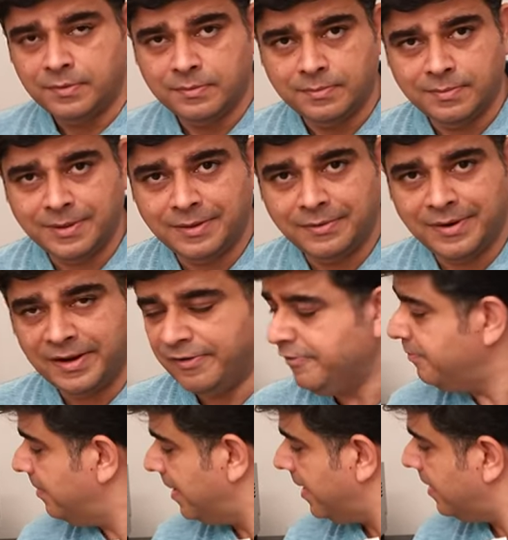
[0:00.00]
my Revv,
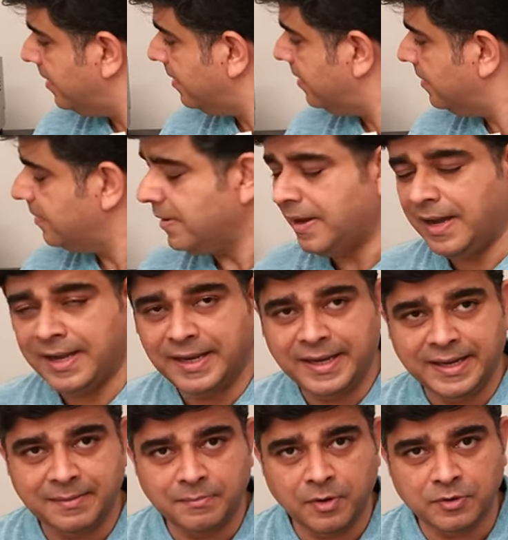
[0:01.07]
man, the high
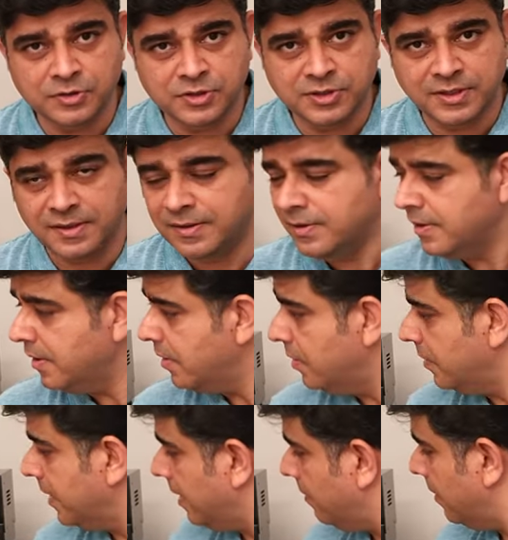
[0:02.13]
gain monster
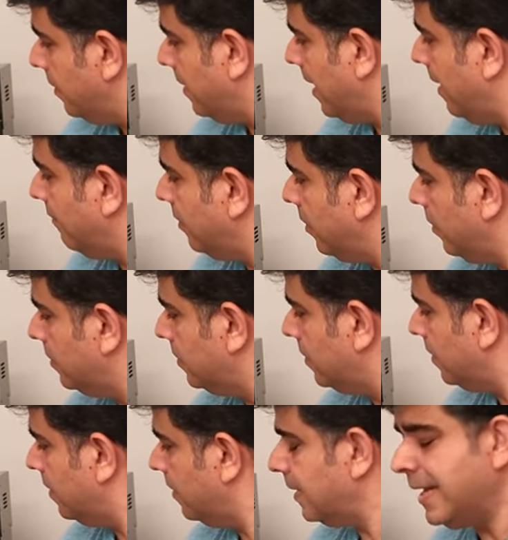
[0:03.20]
okay we're going to have it on
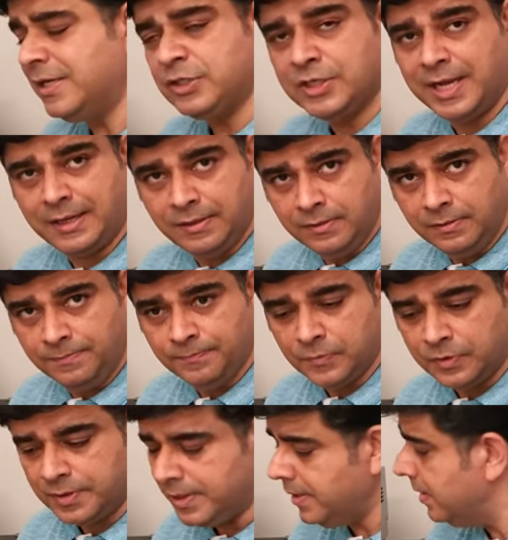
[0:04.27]
the red channel
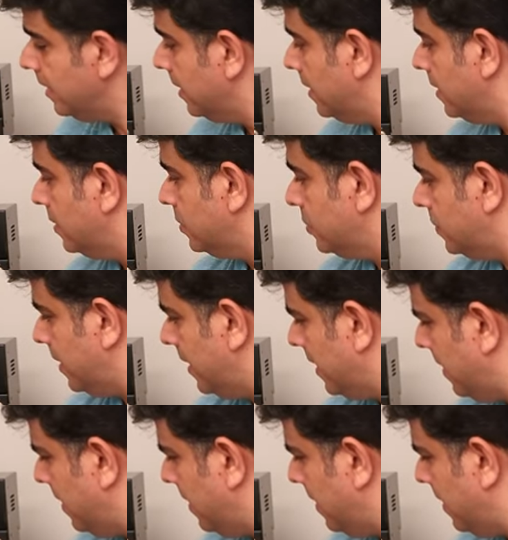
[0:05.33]
okay straight